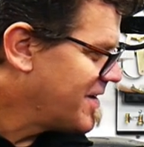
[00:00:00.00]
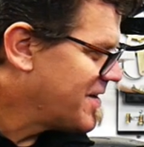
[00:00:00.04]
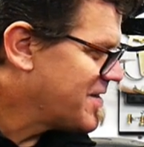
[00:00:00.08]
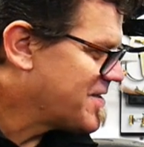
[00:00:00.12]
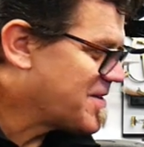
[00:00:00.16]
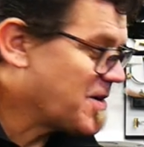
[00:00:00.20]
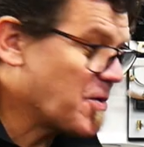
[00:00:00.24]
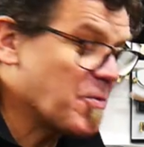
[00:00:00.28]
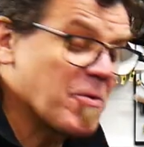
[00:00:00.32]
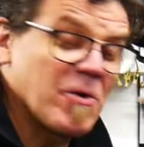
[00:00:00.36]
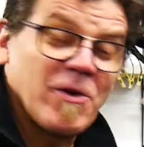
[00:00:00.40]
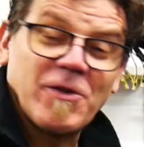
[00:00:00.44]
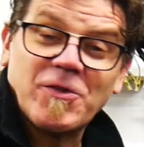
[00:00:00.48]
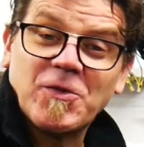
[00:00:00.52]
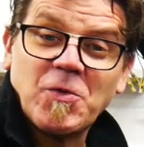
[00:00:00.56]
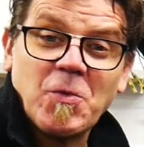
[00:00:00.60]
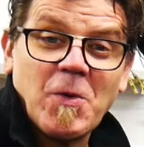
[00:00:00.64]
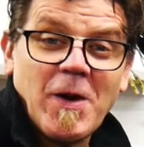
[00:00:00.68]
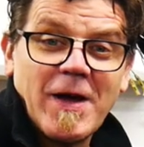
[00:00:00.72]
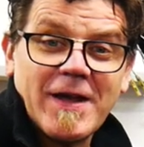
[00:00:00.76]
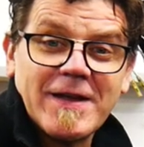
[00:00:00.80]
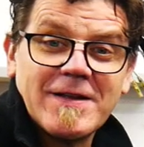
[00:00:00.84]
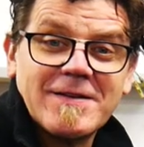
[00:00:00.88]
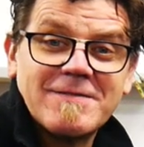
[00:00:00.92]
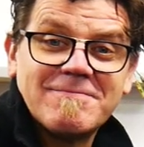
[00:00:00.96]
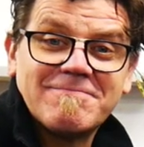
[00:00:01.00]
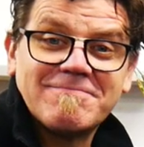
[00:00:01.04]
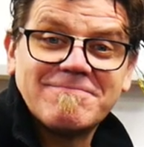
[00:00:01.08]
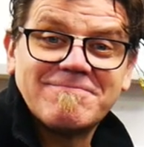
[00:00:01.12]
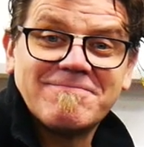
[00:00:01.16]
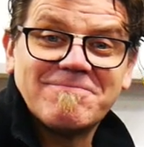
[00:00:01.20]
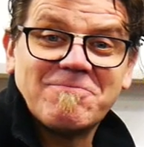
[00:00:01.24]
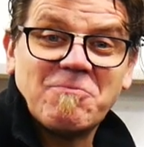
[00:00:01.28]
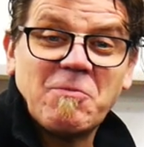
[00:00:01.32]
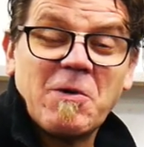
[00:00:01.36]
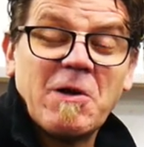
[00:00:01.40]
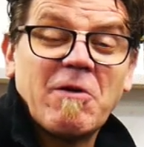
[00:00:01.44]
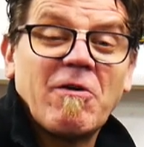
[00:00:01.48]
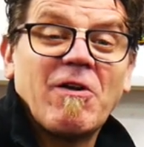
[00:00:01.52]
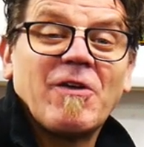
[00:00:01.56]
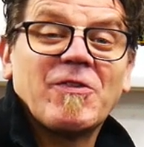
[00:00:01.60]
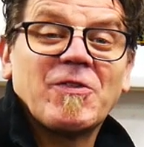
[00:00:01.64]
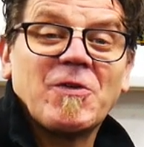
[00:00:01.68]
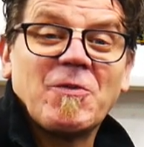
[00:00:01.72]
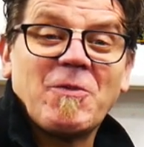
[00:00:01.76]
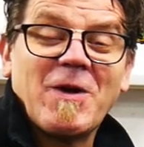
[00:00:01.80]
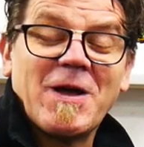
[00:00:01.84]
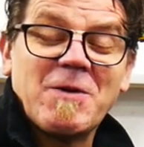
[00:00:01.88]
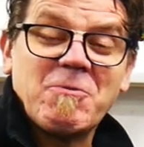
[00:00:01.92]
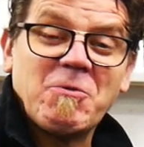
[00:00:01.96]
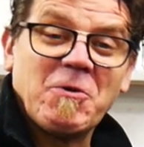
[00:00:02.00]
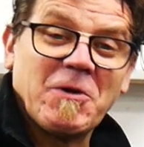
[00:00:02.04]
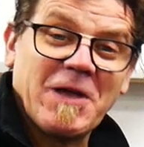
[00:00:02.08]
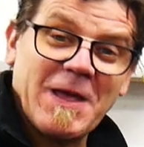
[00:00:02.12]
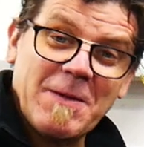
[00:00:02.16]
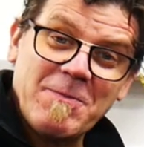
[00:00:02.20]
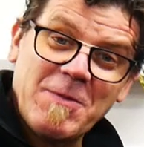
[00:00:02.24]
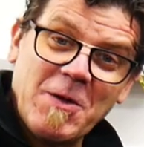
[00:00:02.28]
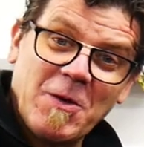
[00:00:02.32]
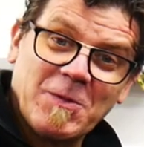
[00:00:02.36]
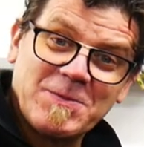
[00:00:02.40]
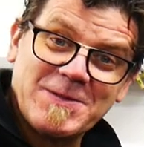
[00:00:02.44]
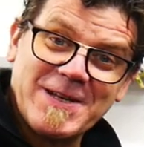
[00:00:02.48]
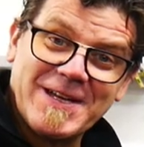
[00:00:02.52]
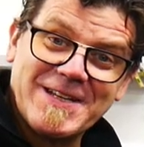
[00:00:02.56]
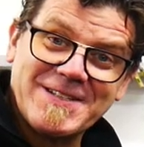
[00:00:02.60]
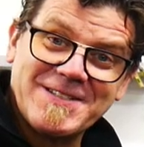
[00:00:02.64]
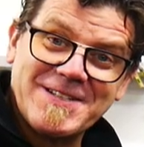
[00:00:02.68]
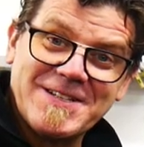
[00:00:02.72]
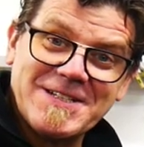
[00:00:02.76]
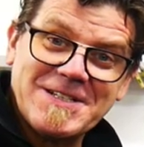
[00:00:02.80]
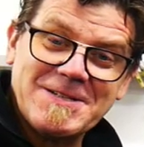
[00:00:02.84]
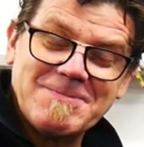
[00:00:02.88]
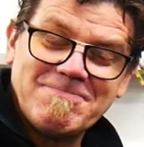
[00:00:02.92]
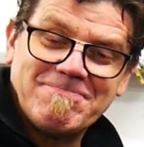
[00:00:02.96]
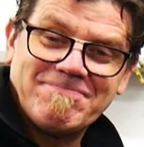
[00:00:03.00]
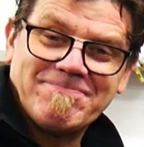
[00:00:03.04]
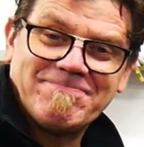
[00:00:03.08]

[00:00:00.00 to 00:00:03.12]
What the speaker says: So we're on the way. We're on the way. We'll keep you updated.